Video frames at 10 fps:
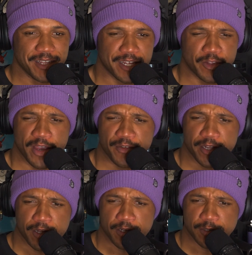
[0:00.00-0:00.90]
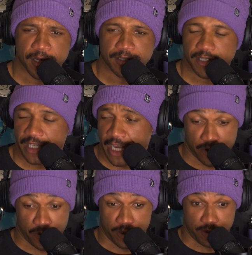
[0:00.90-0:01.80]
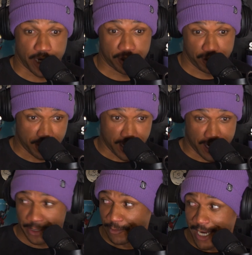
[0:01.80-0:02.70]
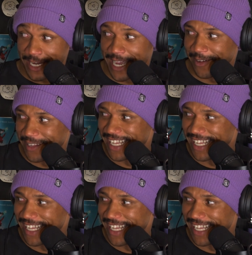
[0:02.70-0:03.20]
like, you have any sponsors? Yeah, you want to actually? I got you right now.